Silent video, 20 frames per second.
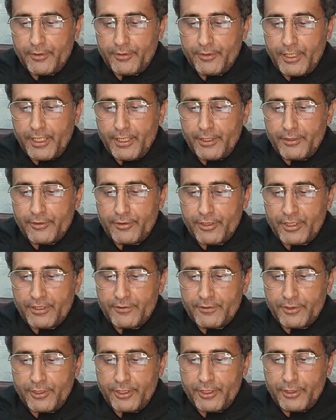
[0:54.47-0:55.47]
then
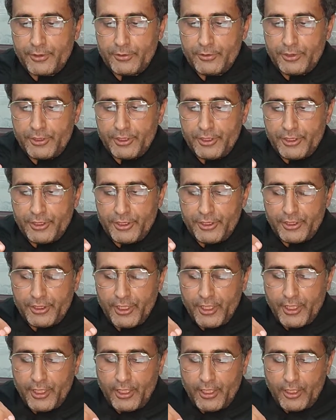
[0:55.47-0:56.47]
transfer it to the
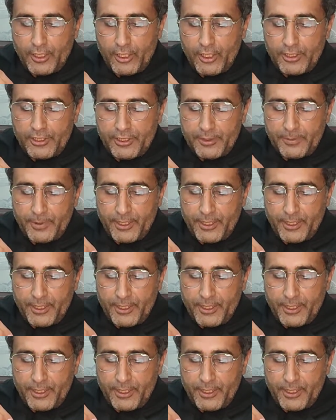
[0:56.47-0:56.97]
Golgi